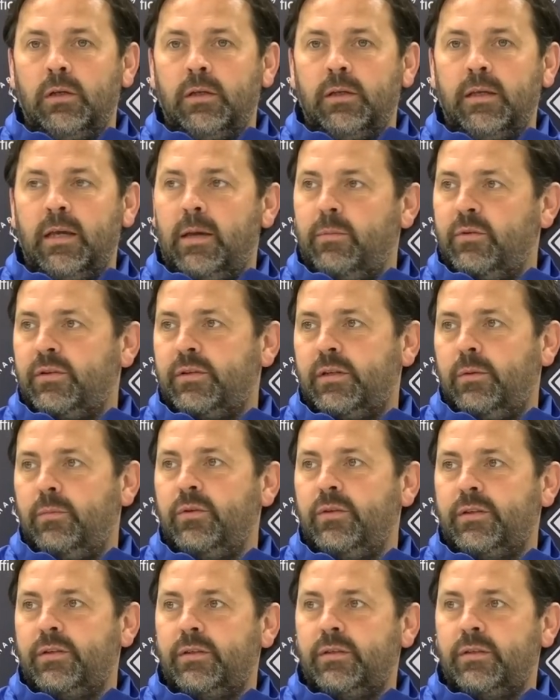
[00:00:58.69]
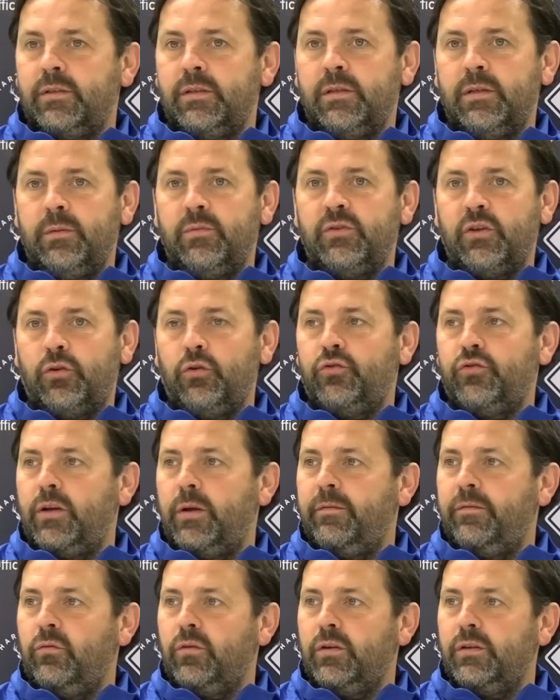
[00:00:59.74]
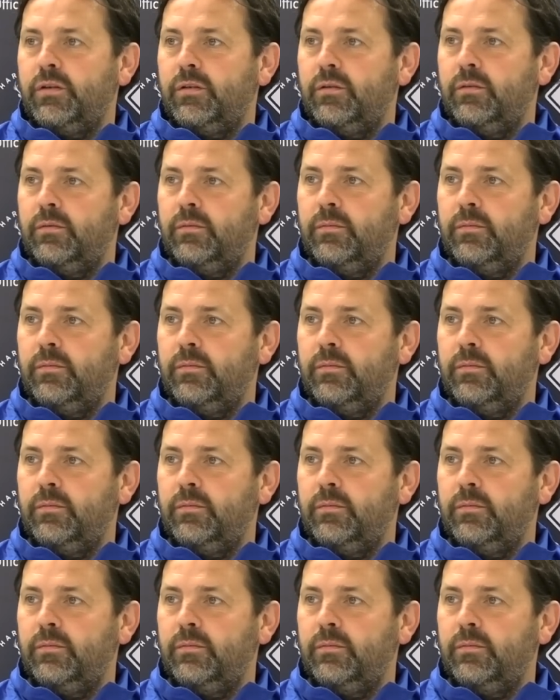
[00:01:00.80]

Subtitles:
yeah, it was a good trip for us.